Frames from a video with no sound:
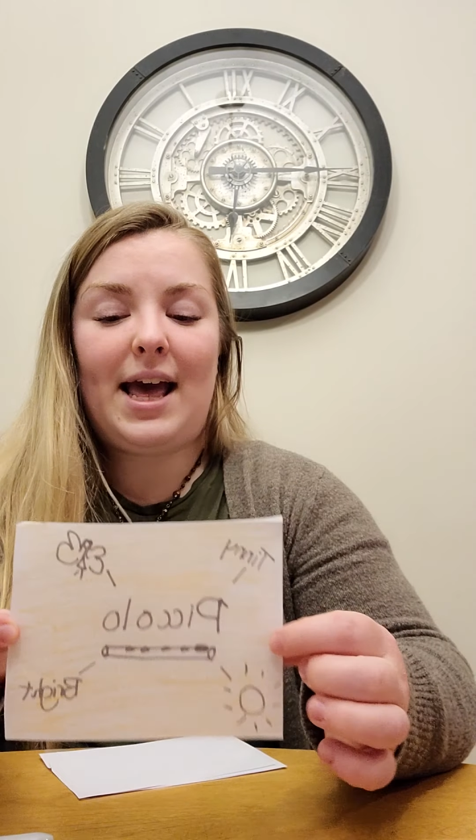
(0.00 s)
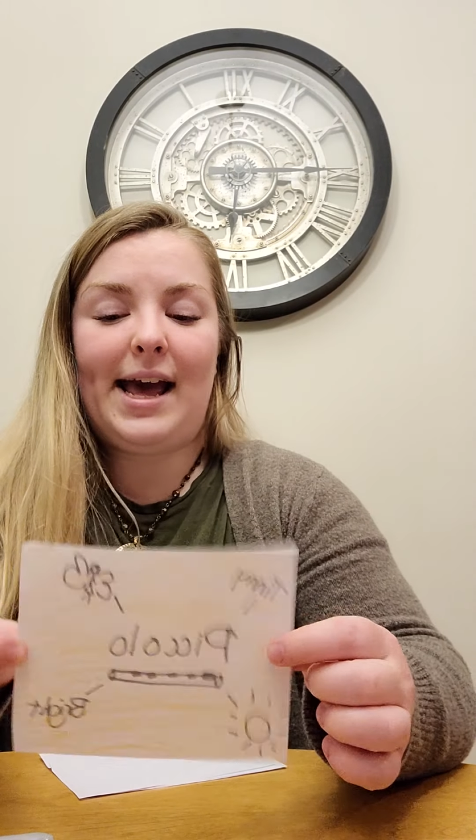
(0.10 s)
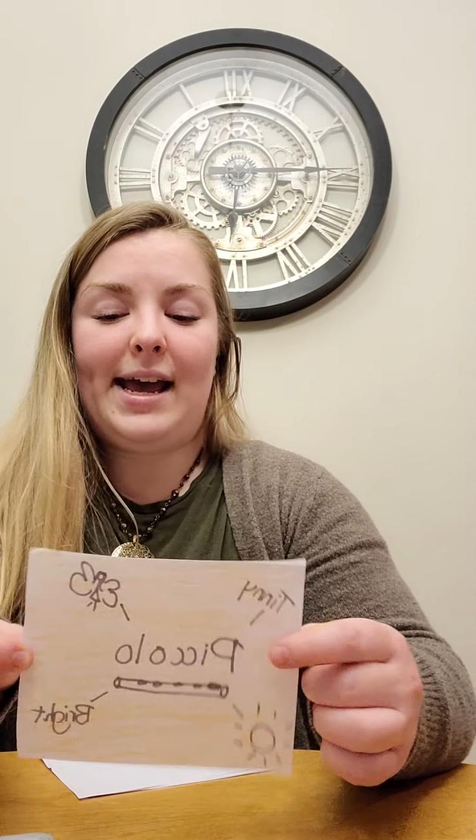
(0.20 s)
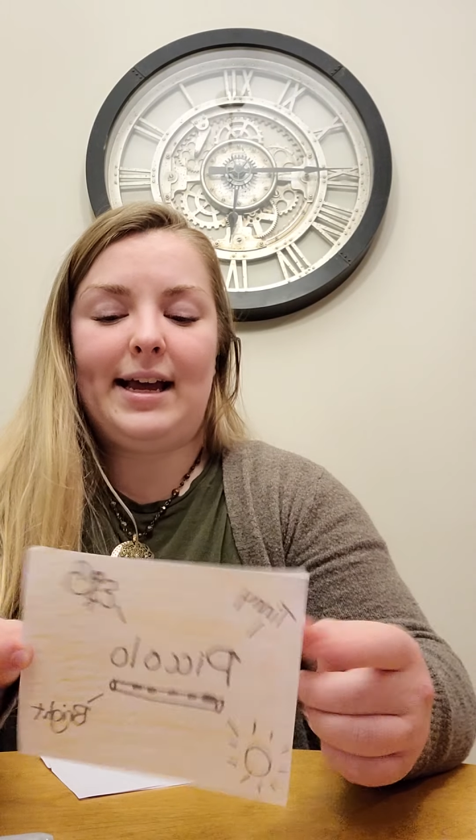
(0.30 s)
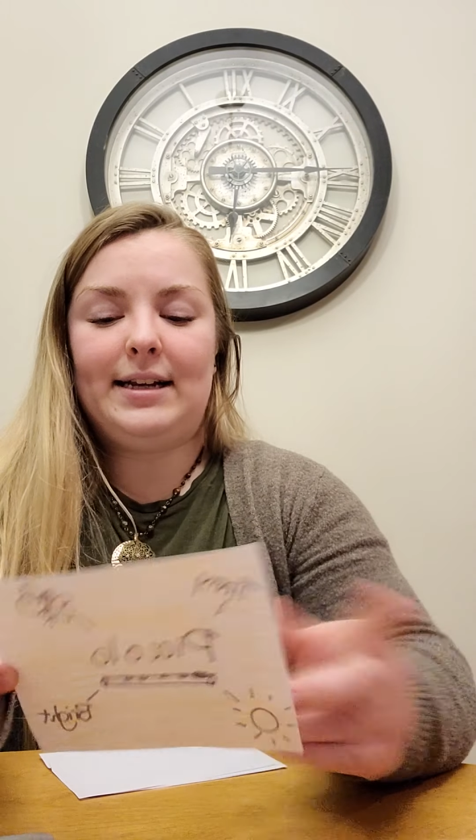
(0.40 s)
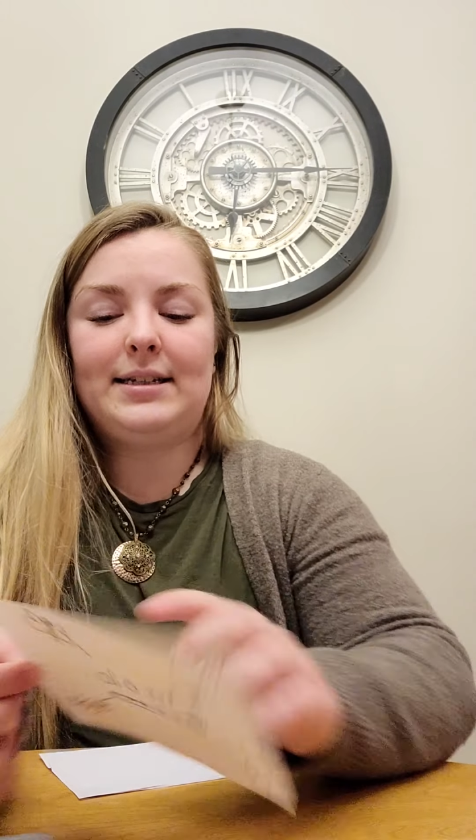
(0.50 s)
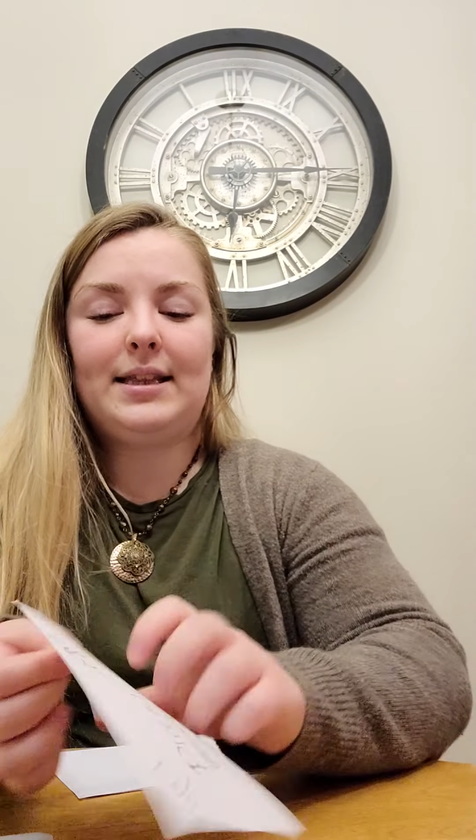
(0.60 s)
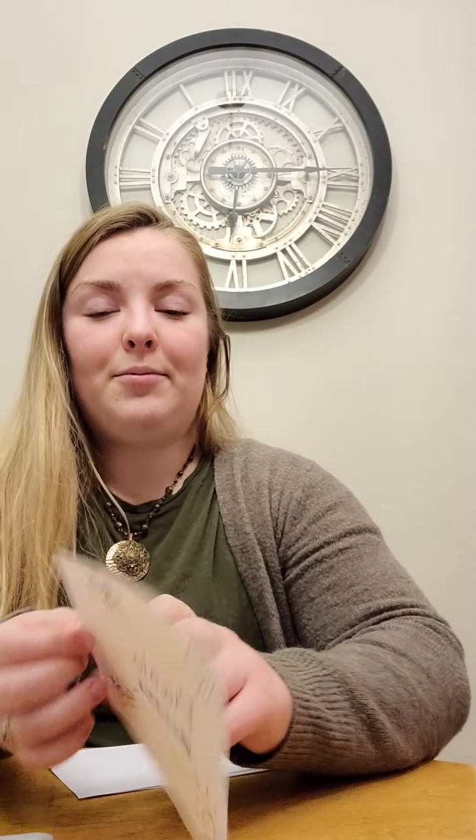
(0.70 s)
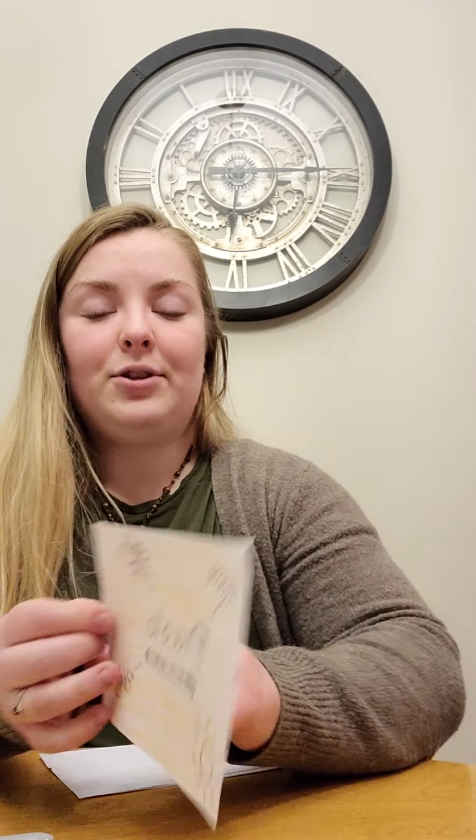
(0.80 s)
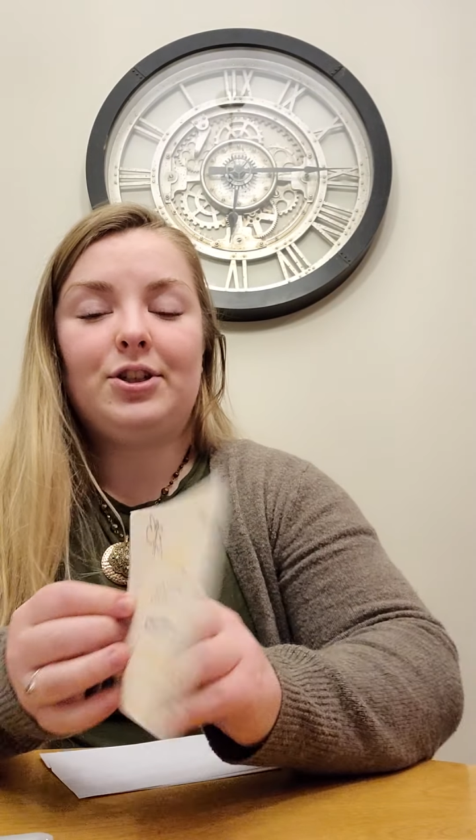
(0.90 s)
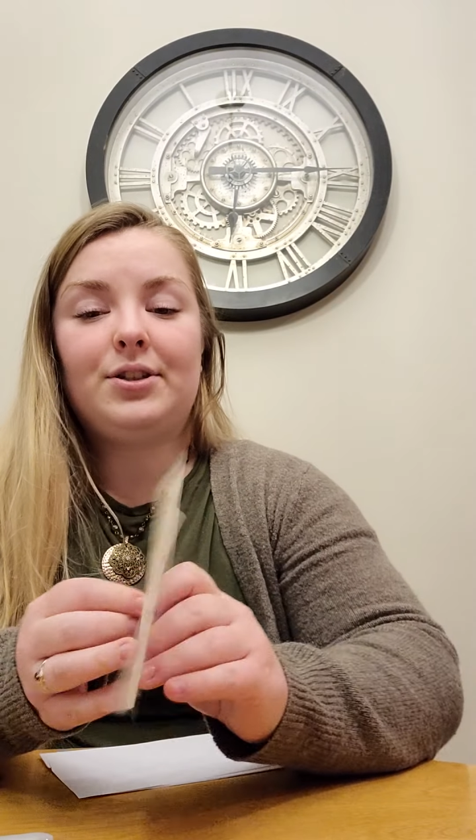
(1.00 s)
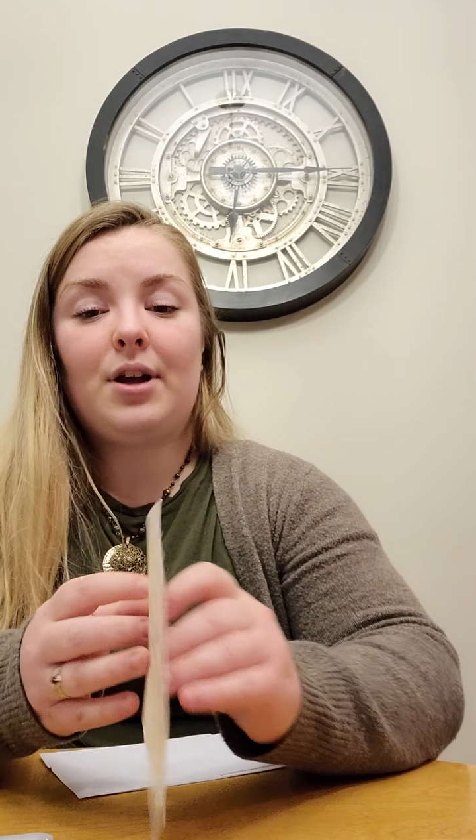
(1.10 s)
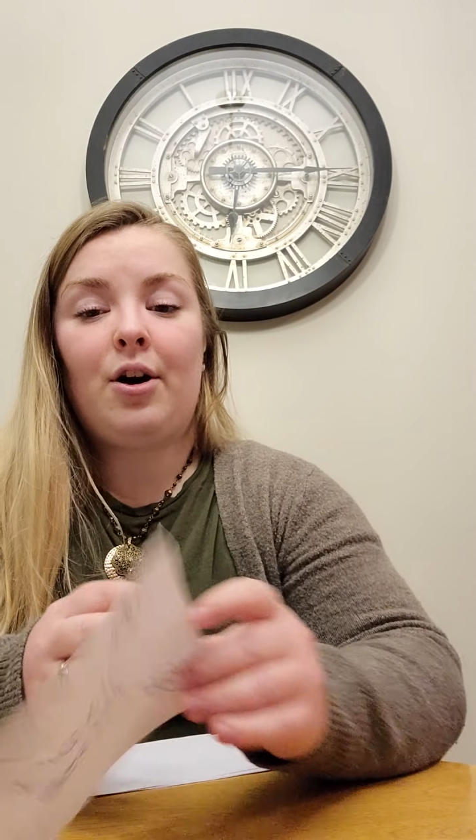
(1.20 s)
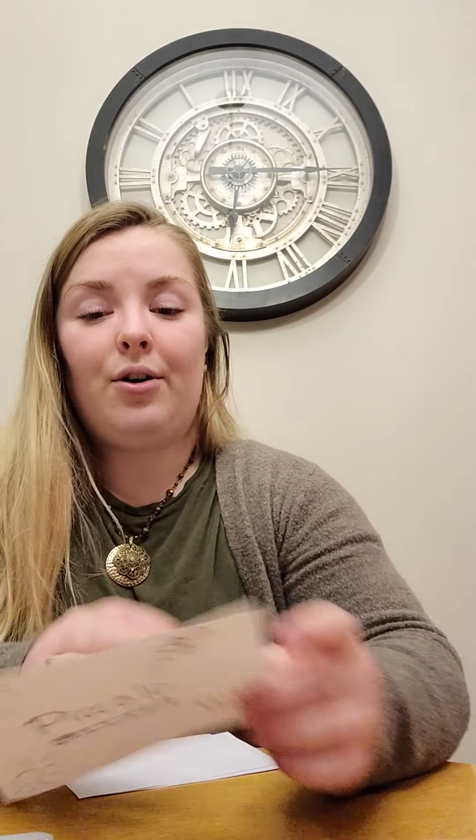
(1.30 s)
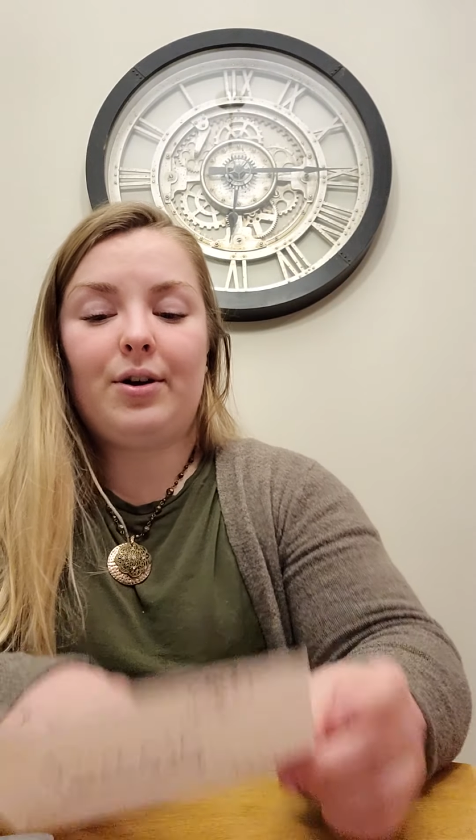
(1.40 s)
and they will just
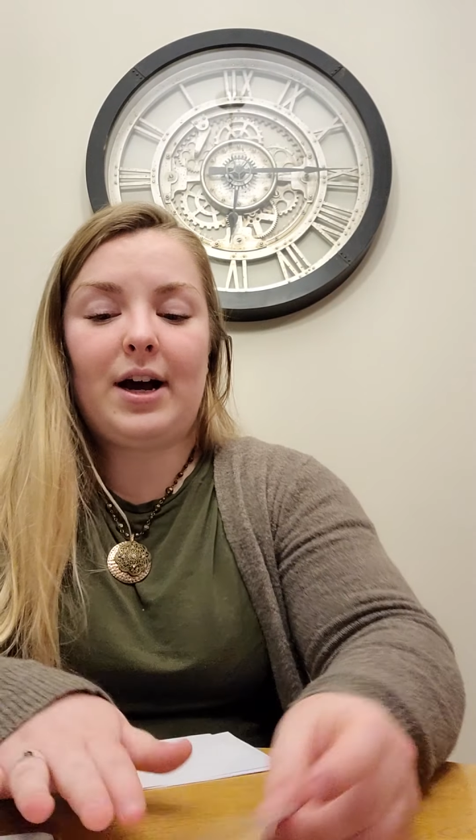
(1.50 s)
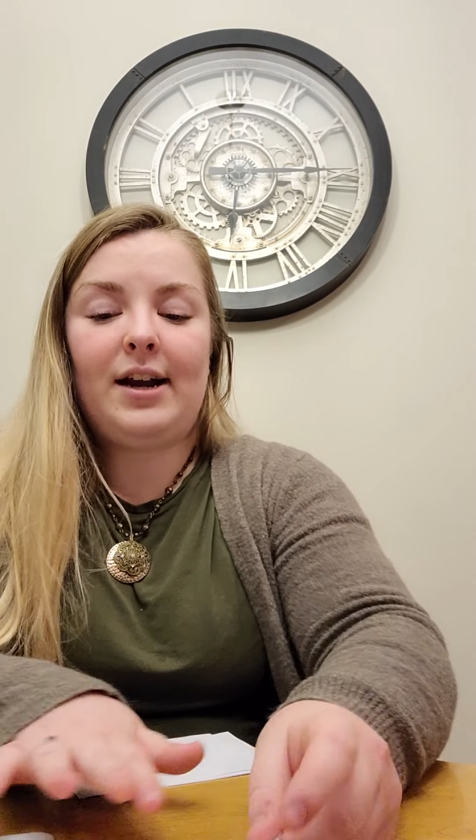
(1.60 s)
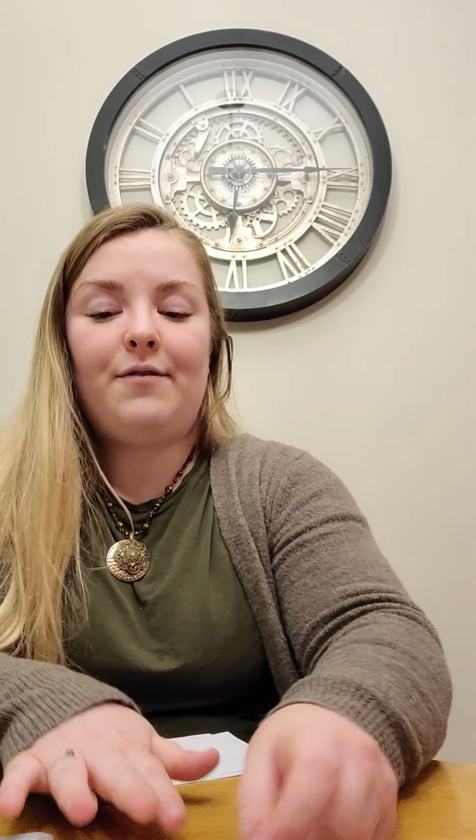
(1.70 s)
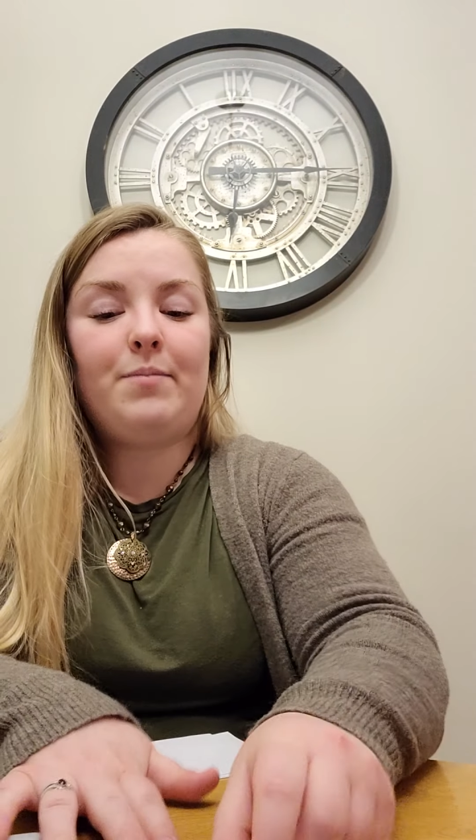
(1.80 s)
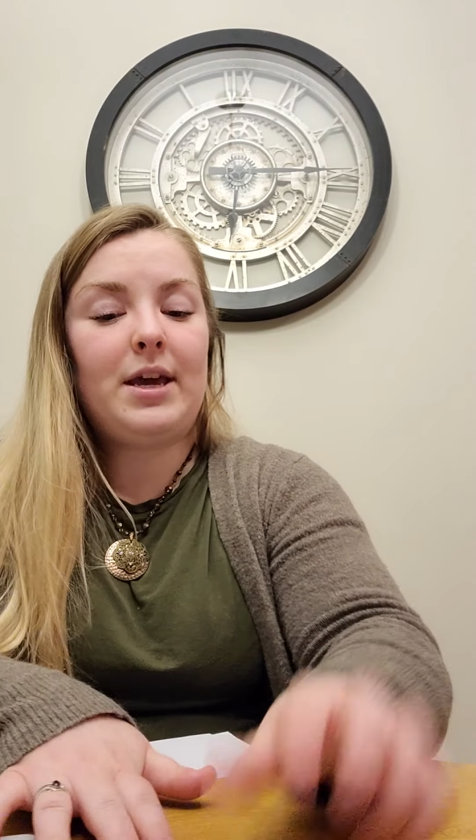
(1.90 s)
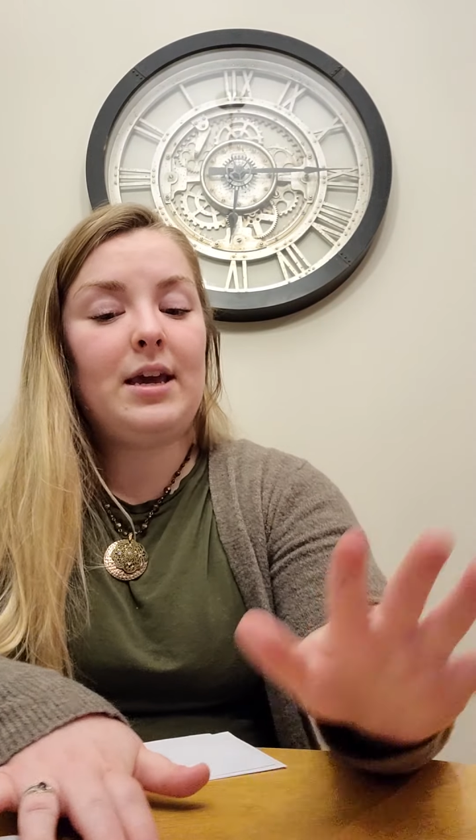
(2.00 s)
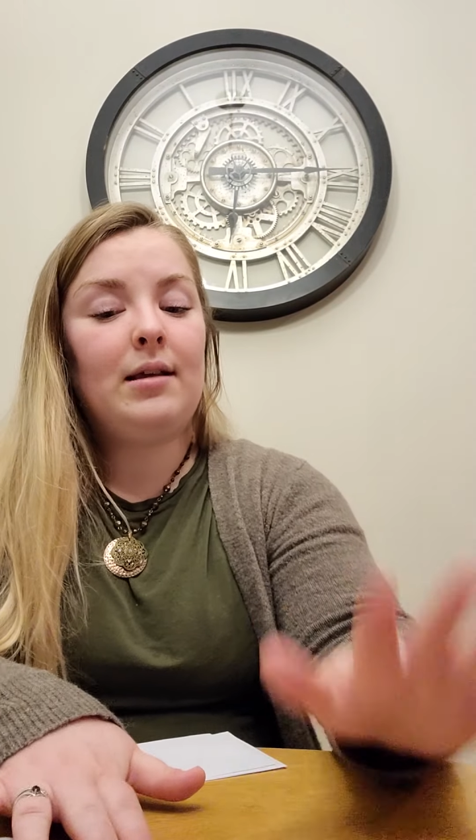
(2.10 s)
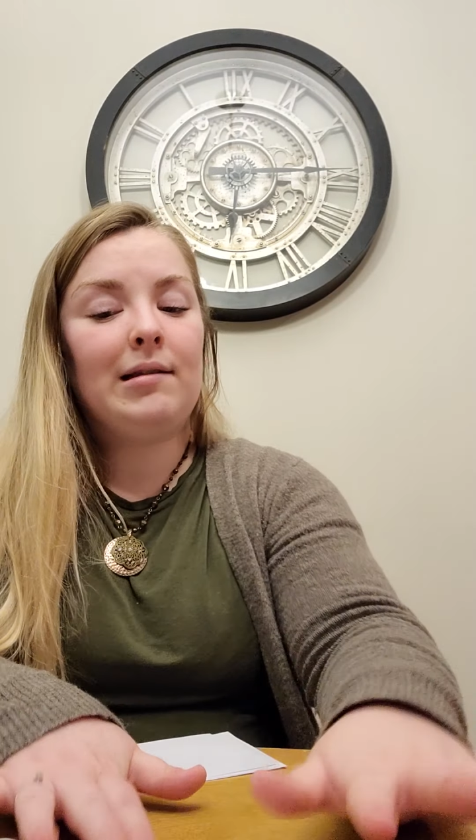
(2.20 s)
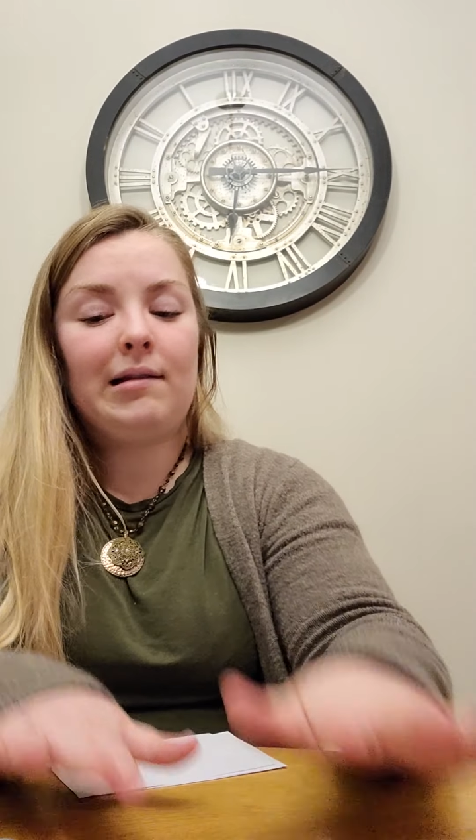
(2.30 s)
all kind of be